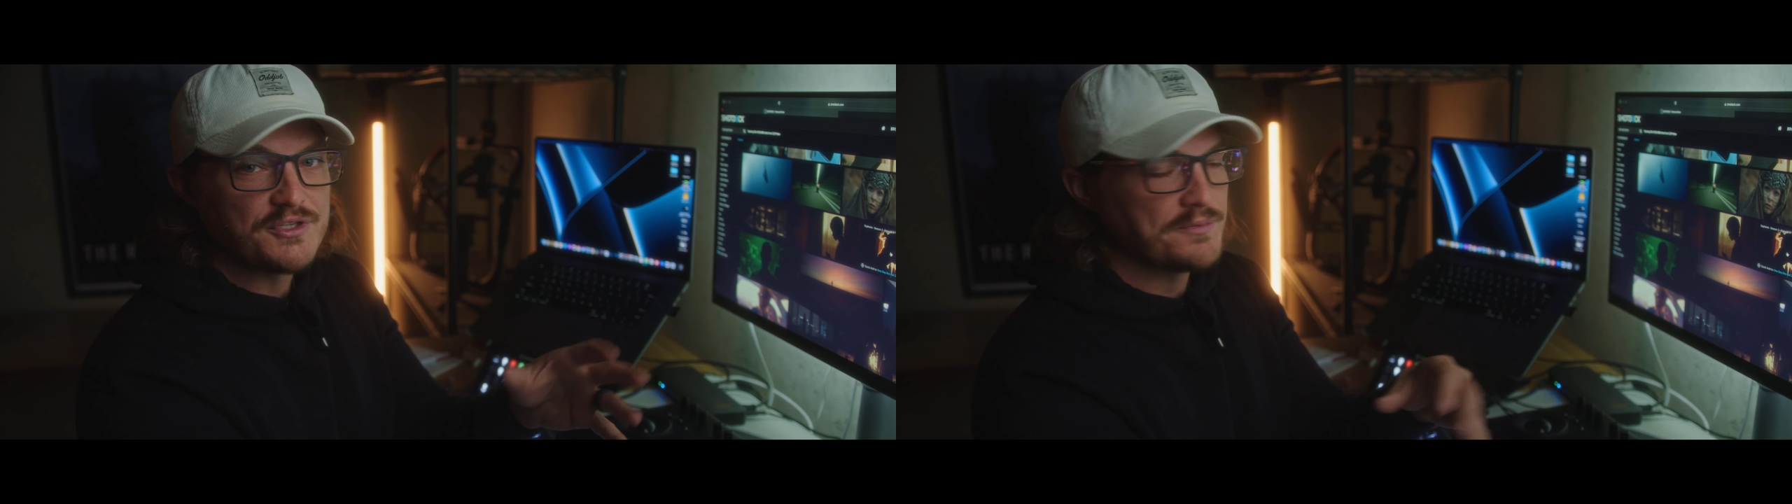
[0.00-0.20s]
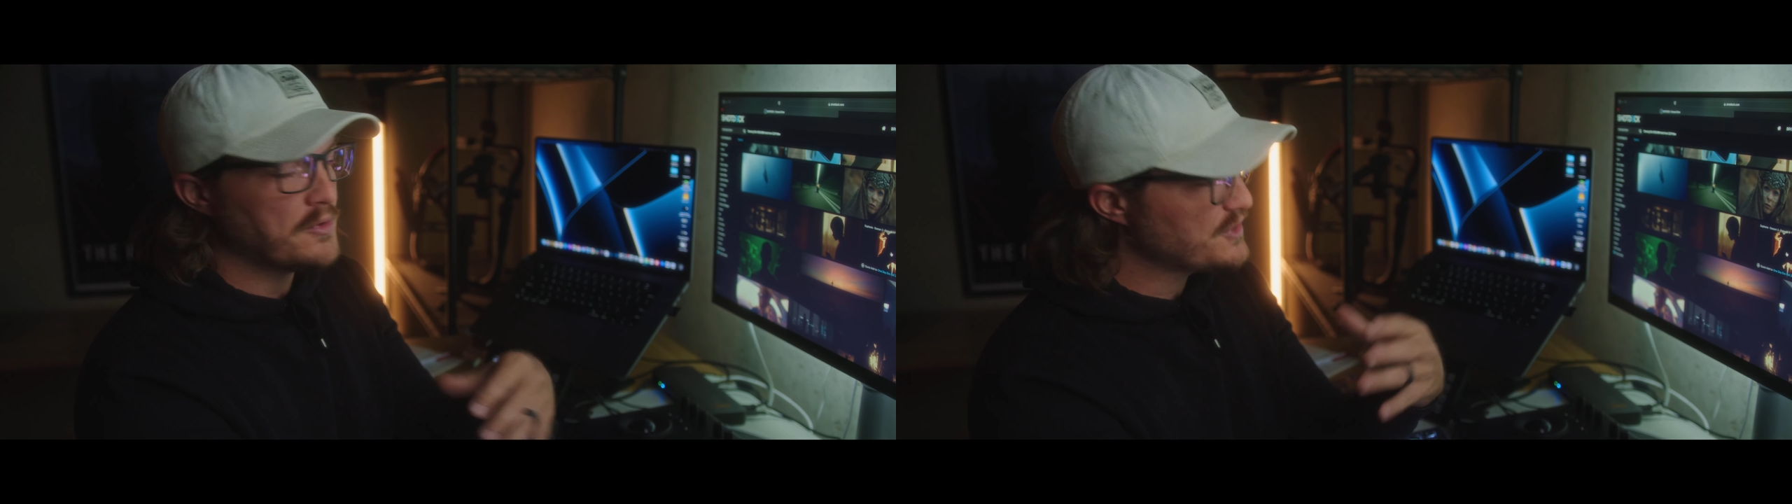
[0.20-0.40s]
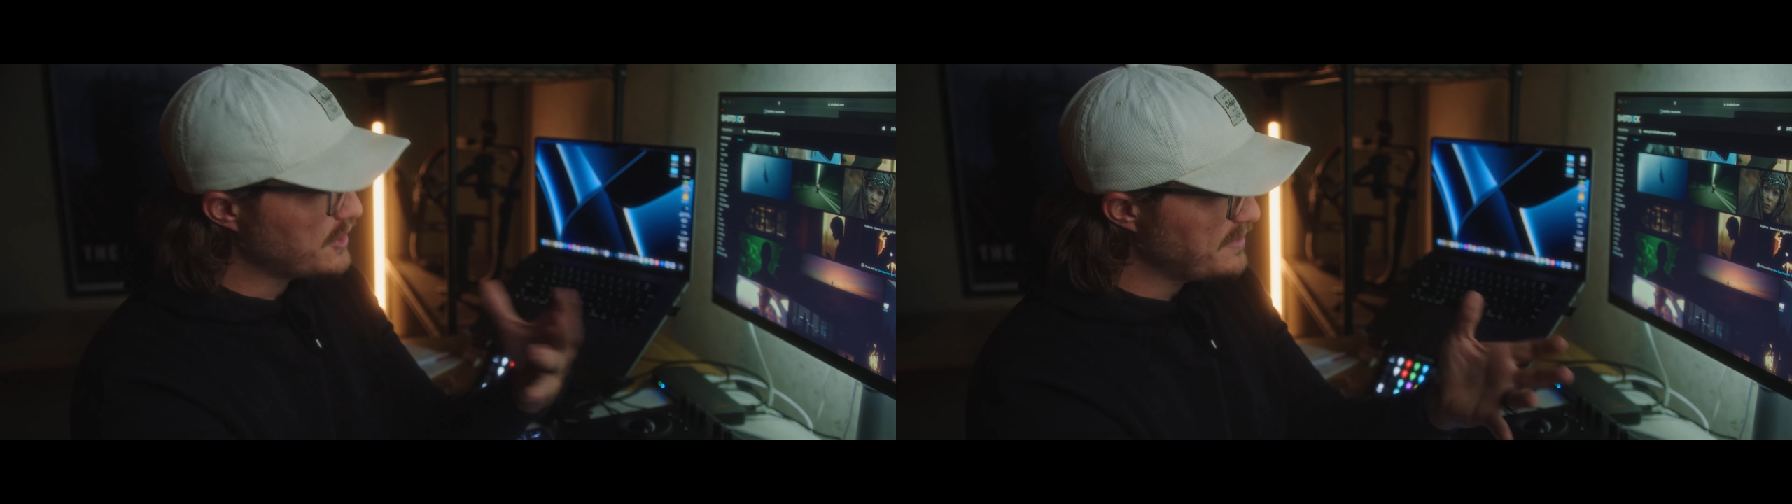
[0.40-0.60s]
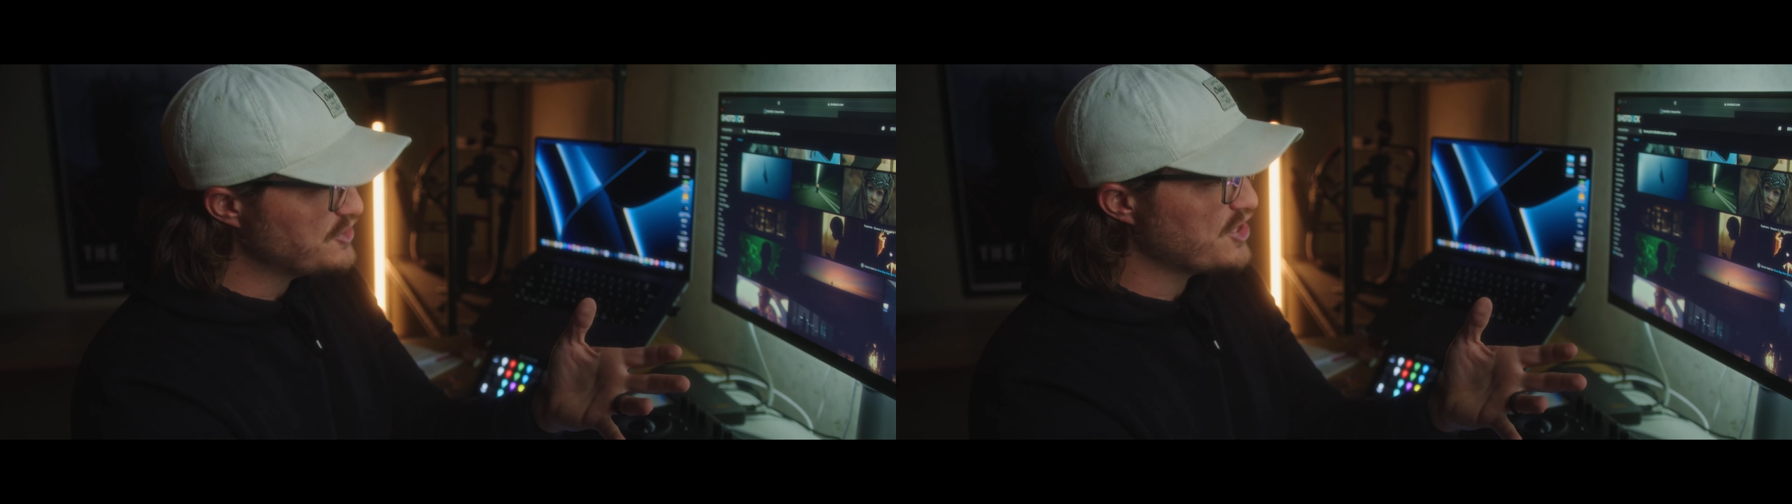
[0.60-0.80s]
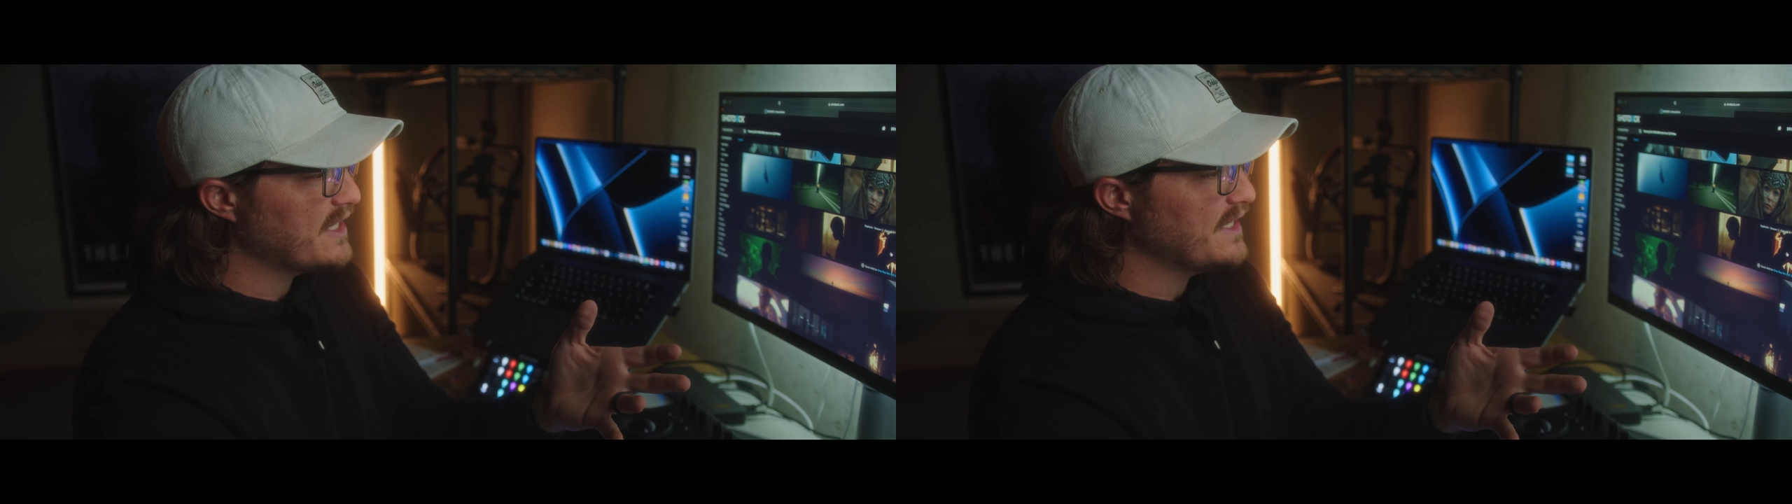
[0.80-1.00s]
it's mostly going to be
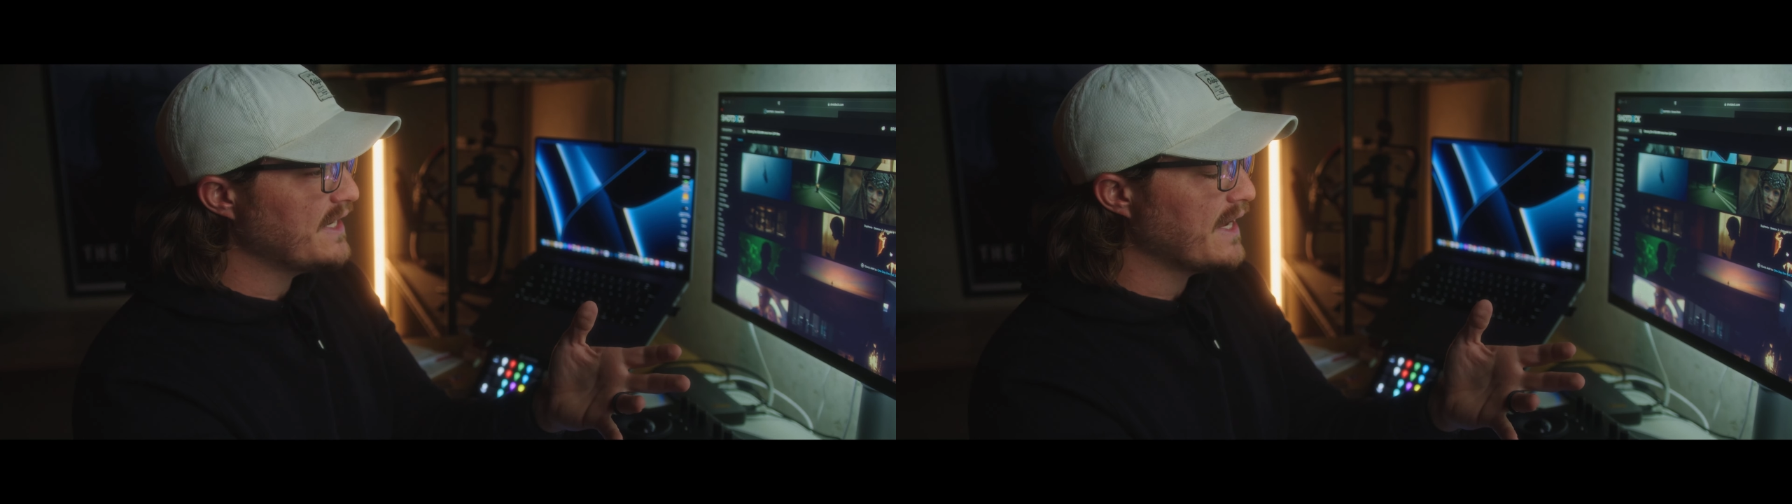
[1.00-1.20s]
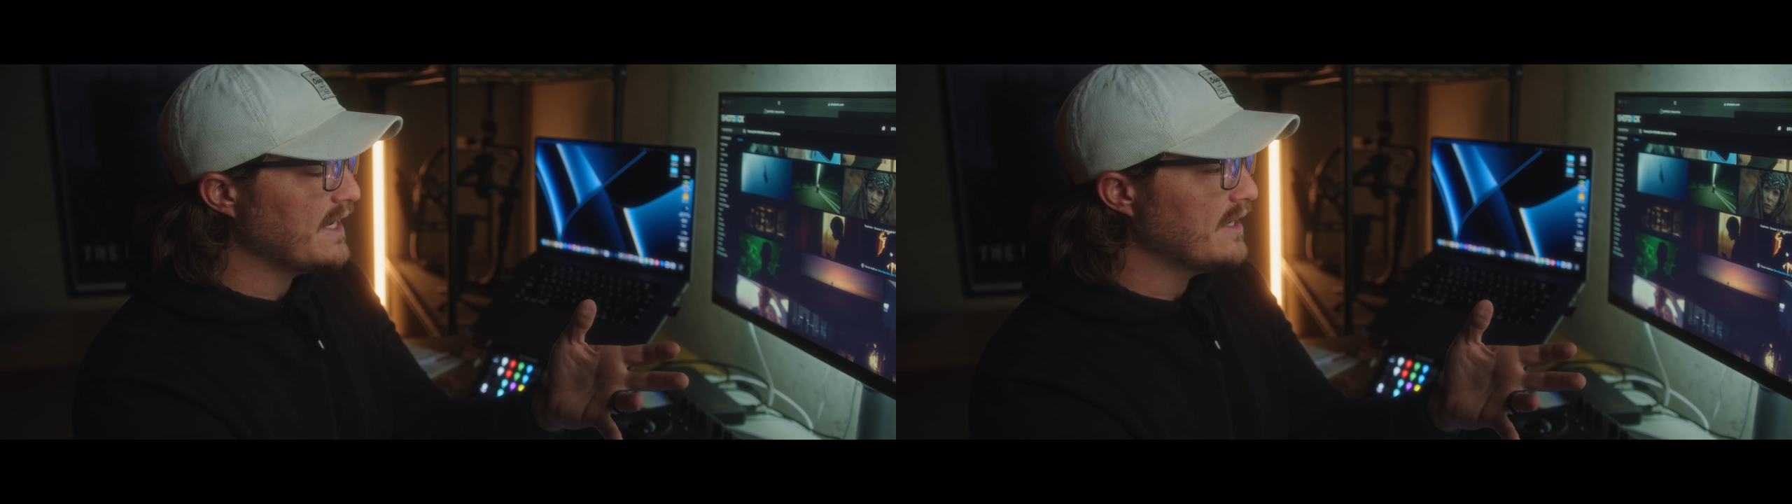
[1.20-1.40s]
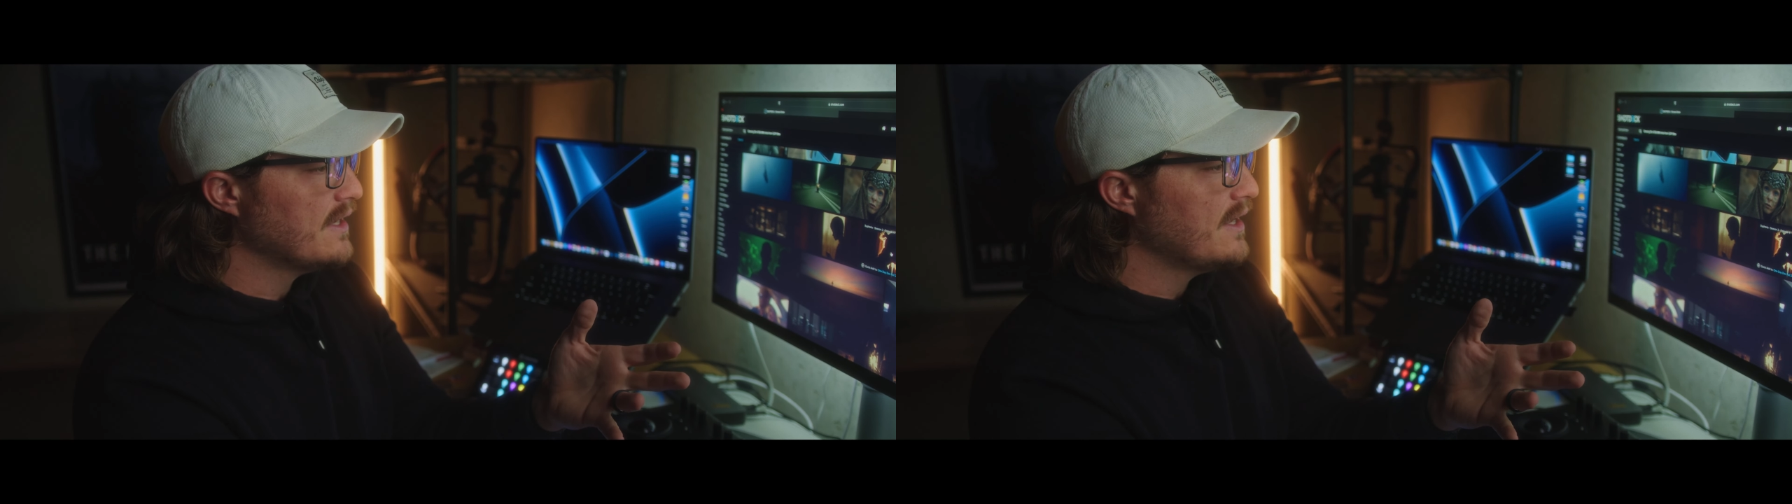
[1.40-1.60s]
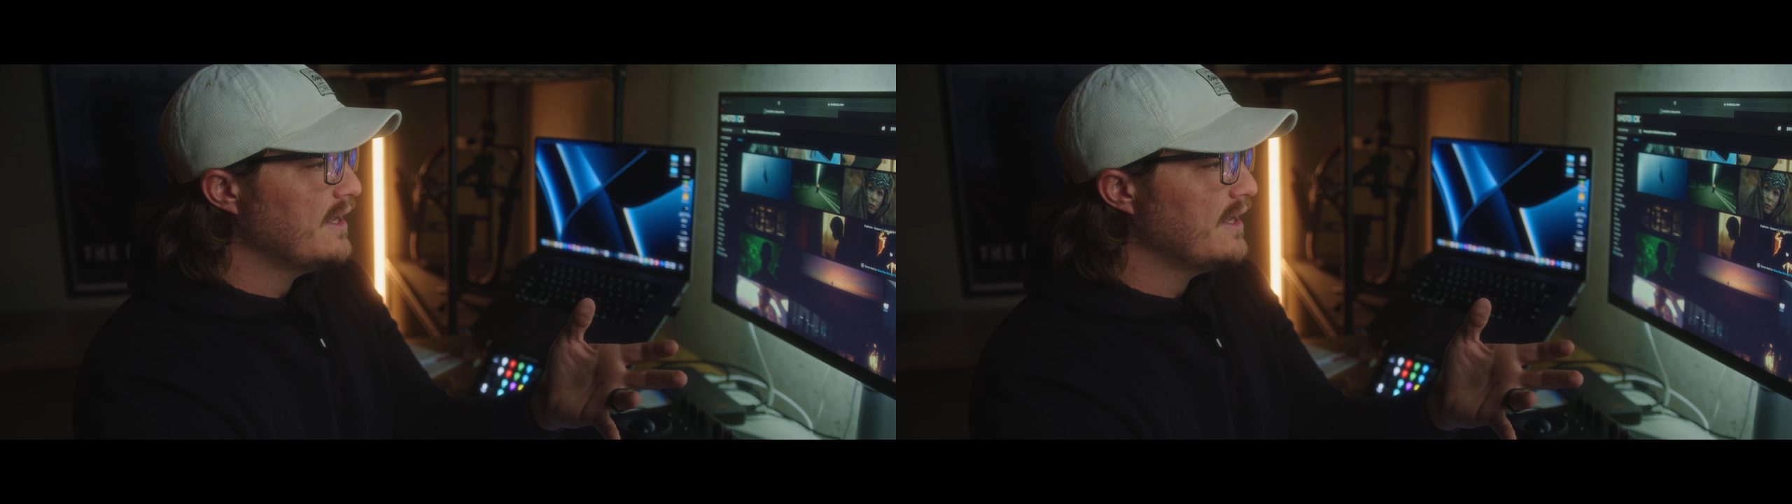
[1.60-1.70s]
shot at night.